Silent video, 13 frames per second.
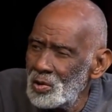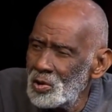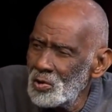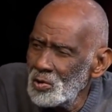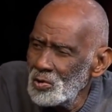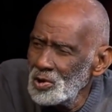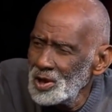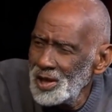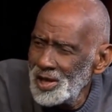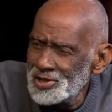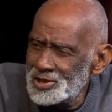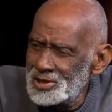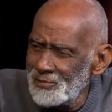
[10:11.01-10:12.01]
who
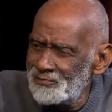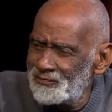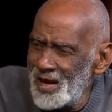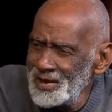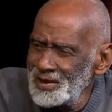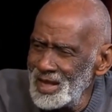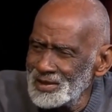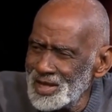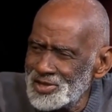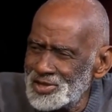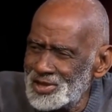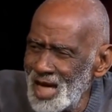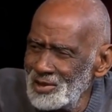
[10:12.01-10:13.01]
is defending
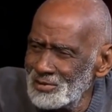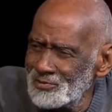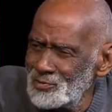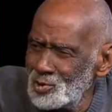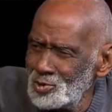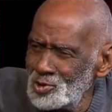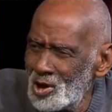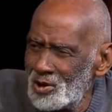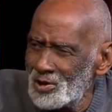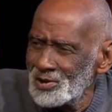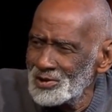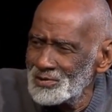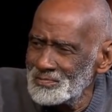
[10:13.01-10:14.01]
the state of New
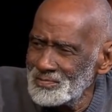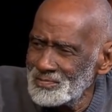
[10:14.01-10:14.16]
York,